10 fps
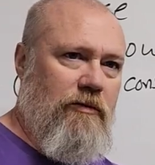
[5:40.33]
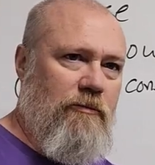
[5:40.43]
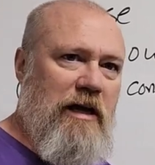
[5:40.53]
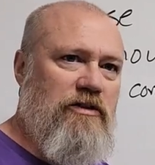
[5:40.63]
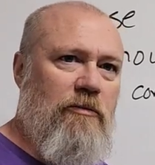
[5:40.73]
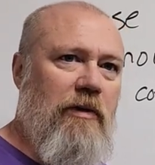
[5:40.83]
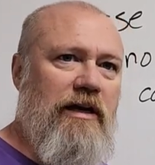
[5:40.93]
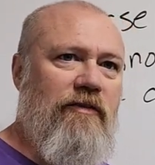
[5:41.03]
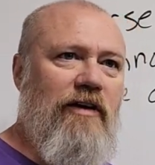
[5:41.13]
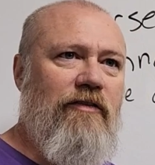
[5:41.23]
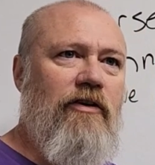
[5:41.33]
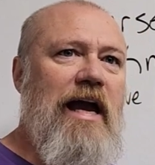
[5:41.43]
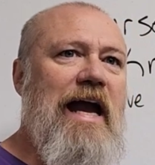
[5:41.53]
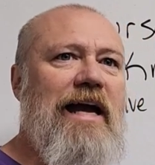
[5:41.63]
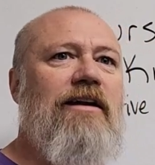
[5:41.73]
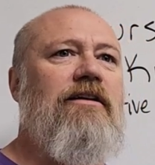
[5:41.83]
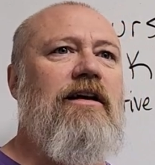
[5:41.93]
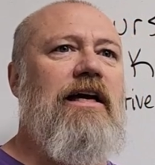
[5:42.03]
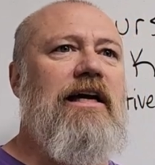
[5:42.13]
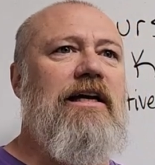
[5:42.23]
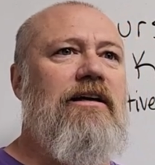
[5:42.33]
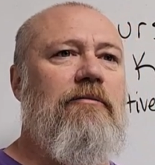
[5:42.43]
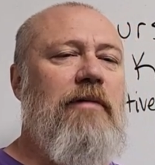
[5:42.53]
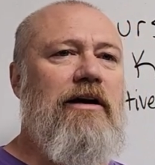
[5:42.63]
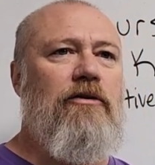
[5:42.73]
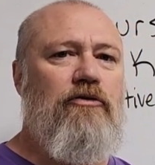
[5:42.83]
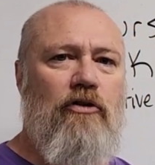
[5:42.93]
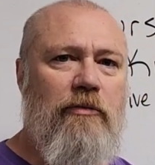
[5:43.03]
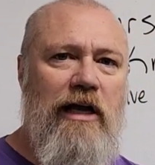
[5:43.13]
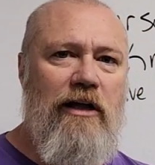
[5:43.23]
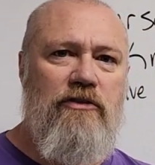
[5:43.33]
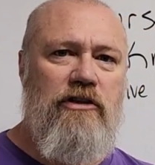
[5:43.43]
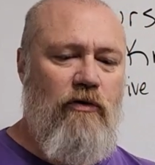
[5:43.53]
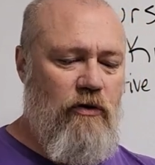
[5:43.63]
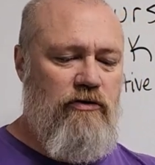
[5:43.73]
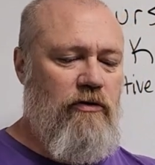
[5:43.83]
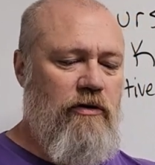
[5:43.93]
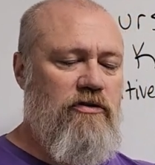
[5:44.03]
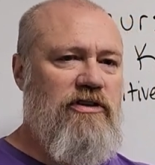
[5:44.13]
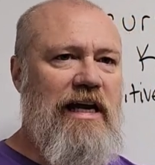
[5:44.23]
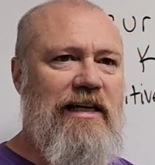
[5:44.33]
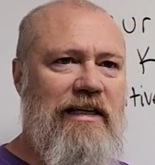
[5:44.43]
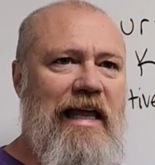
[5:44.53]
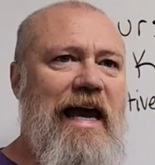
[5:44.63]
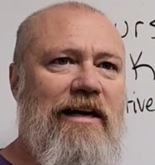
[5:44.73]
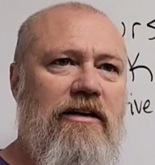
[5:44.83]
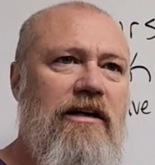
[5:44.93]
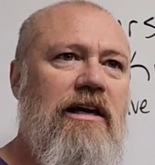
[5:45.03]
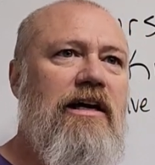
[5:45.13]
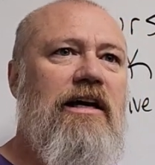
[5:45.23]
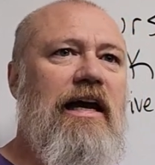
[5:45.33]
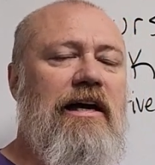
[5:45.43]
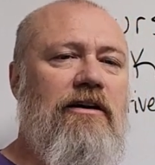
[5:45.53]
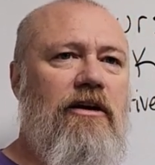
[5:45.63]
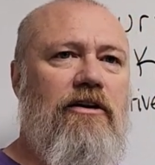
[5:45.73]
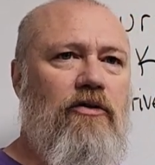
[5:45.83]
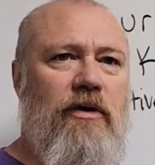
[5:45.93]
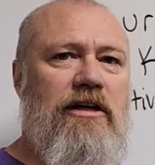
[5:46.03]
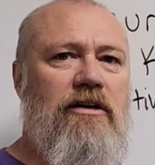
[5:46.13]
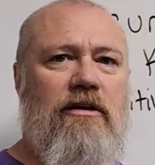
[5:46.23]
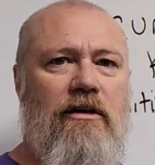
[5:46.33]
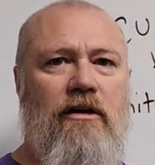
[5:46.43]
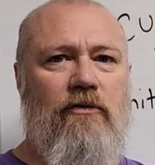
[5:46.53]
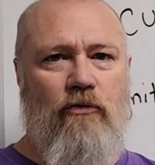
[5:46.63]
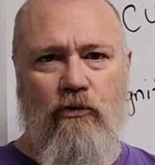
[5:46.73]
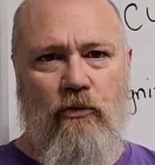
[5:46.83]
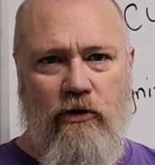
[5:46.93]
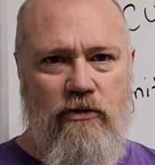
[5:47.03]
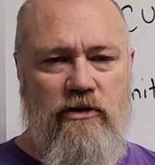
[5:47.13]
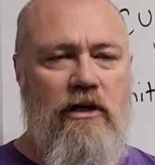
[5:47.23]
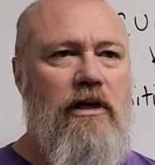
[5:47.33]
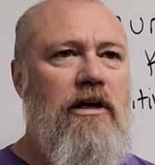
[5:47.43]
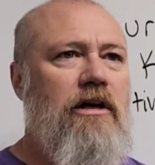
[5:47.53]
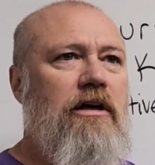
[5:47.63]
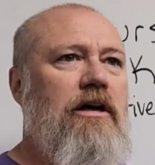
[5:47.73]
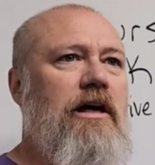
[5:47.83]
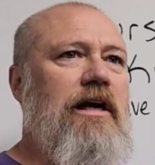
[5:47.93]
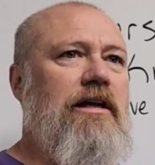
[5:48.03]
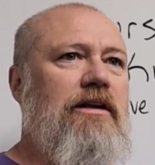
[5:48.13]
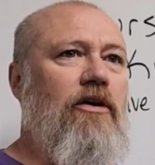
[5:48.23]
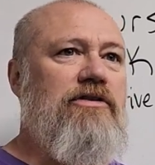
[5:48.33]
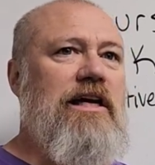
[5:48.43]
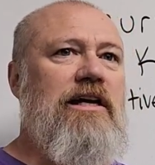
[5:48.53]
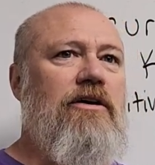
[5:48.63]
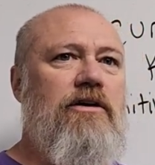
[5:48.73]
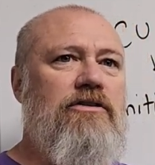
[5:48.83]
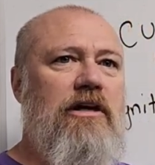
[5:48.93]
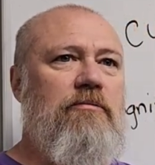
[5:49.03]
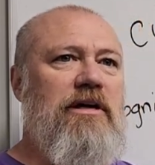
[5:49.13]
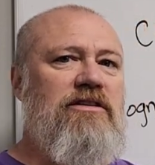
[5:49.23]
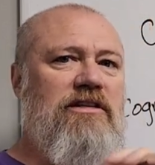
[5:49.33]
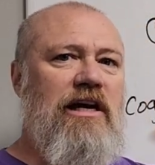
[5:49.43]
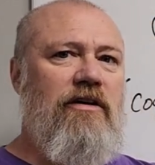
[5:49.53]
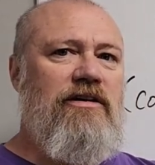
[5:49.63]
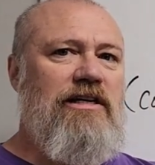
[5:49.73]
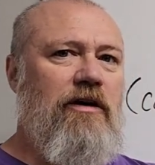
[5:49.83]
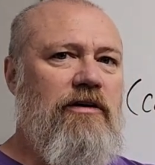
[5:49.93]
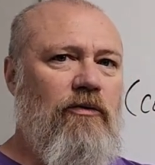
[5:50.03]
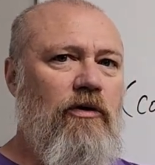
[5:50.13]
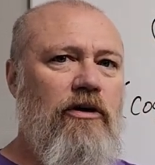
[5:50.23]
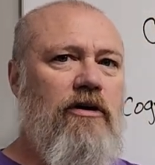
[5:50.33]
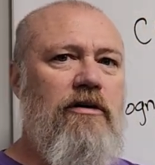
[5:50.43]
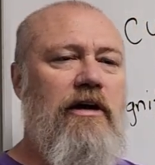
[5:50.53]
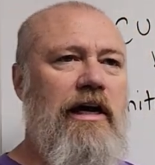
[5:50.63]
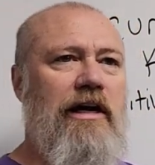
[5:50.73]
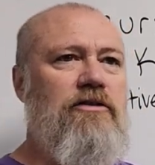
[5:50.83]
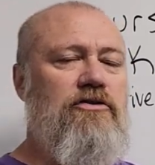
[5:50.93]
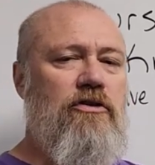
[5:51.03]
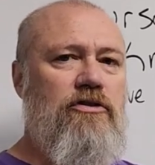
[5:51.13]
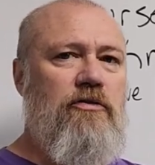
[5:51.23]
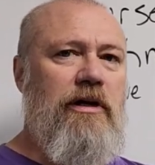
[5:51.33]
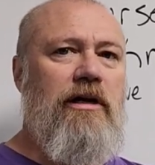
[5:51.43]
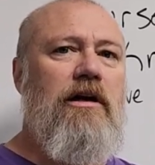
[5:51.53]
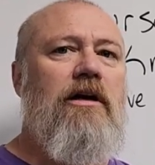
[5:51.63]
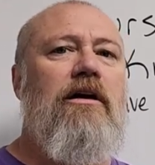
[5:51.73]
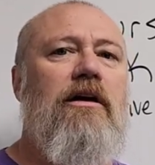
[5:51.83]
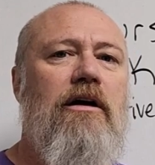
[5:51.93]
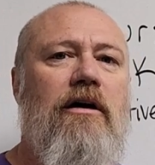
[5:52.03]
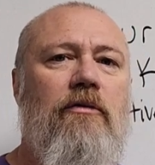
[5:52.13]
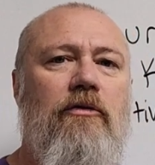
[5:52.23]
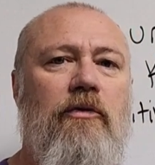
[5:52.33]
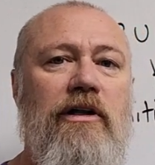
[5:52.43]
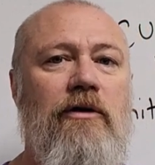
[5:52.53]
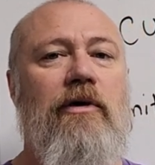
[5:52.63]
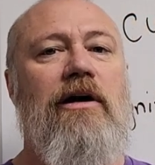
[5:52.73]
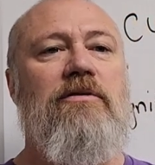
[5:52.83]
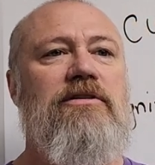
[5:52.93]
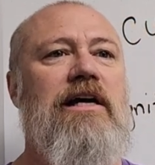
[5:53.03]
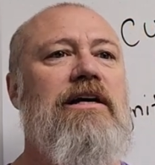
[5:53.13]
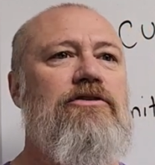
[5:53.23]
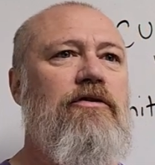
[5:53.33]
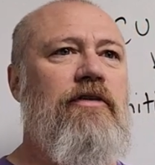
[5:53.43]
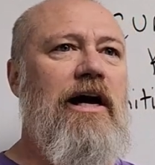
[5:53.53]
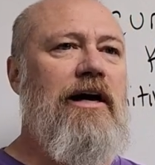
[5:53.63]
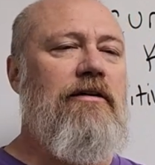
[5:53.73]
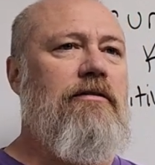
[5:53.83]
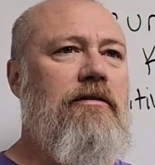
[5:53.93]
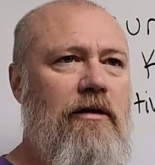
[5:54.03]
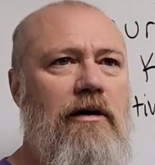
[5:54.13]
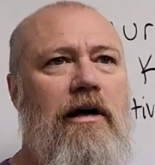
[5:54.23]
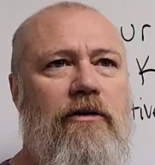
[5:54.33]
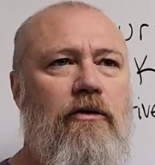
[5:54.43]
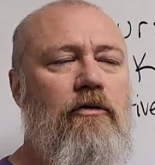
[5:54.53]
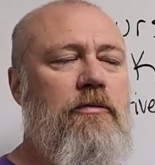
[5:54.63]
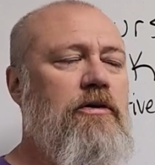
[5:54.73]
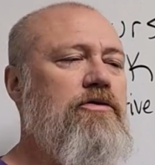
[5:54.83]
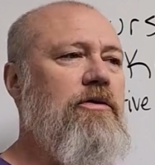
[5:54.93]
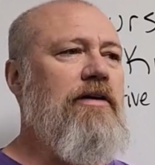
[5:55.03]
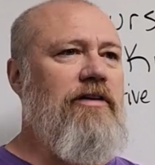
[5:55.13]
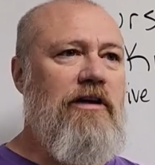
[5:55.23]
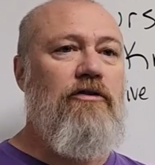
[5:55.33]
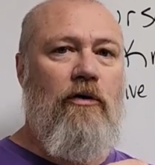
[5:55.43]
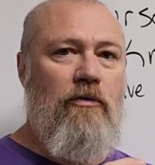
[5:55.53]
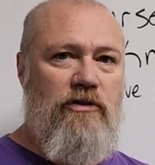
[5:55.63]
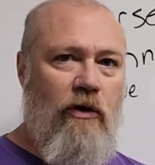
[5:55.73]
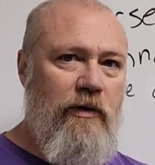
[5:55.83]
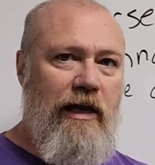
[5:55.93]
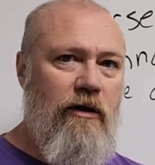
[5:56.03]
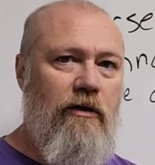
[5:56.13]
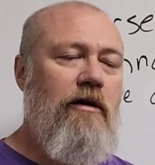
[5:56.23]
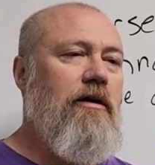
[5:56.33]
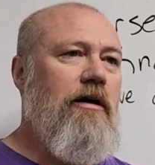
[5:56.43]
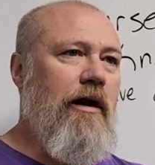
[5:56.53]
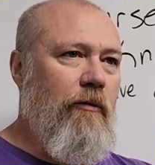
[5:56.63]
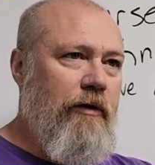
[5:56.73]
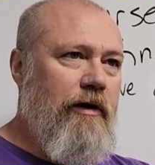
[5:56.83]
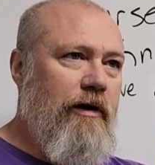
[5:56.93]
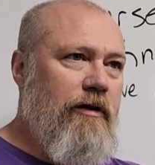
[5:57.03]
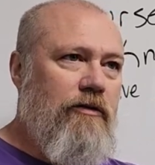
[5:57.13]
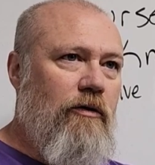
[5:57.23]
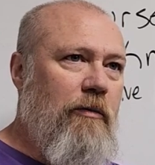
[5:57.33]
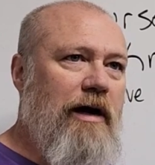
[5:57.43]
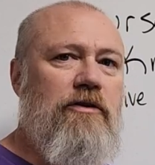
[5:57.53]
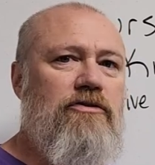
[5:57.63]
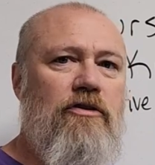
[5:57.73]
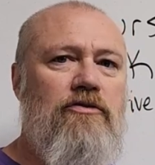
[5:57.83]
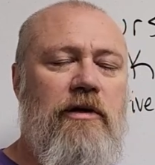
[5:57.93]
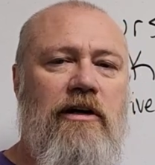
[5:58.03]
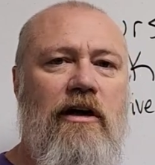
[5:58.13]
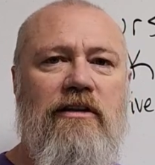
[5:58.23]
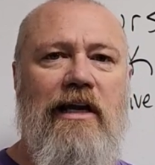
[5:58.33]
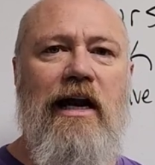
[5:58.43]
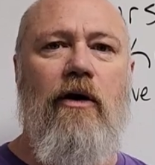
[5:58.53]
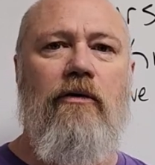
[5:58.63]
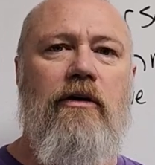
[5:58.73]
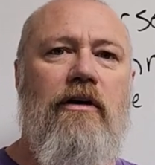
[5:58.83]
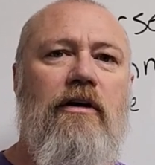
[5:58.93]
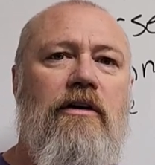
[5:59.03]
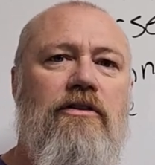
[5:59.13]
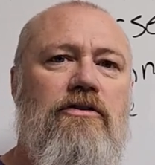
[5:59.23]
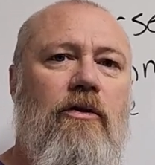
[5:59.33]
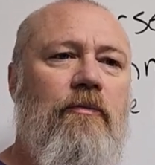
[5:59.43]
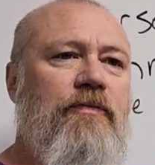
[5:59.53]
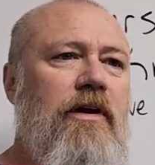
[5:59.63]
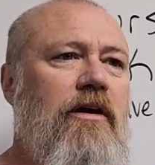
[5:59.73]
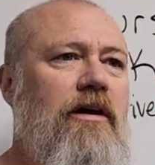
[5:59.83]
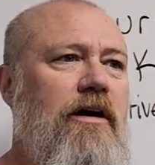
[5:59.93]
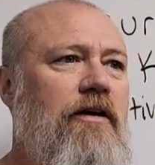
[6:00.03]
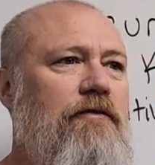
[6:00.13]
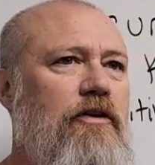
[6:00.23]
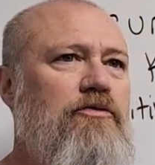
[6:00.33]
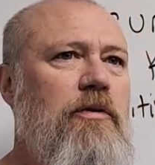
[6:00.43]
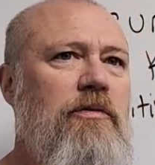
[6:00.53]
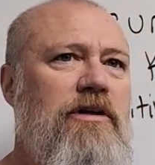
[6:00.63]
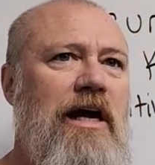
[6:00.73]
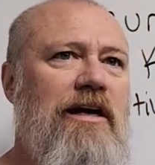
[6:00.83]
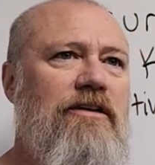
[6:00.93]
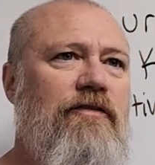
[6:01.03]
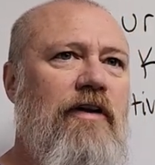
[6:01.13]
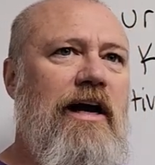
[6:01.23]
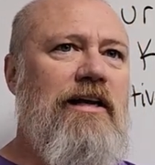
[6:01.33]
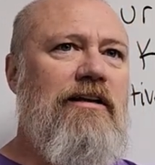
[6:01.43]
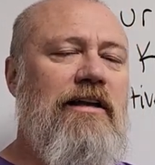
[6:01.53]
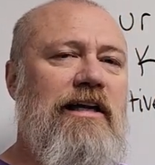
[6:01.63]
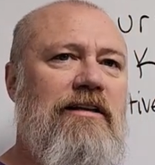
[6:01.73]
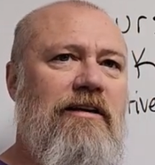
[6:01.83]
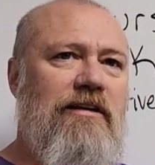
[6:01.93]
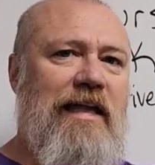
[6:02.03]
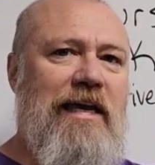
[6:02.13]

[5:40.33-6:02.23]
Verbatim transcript: the patient might have never had a medical terminology course or understand Latin and uh, Greek uh, root words and all they hear is a big scary sounding word and surgery. Uh, when really what I was saying is you've got uh, on you have an ingrown toenail and we're going to do a minor surgery and cut that out. So uh, first we would kind of define like uh,